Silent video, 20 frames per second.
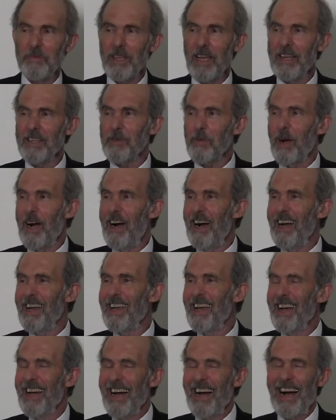That's
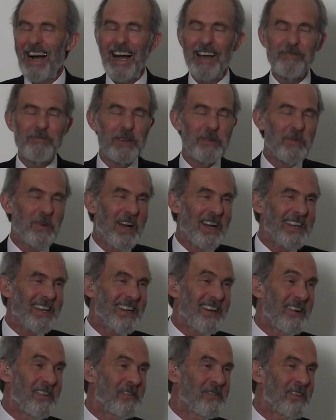why I've been
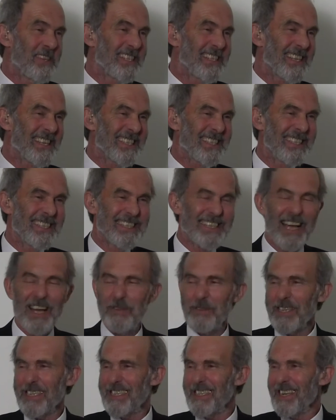working on physics since
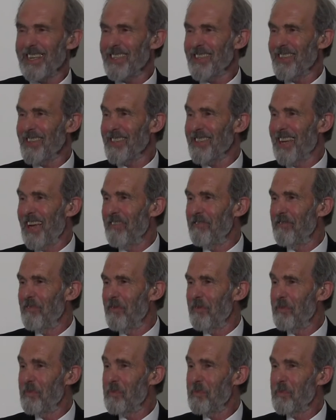I was 6 or 7.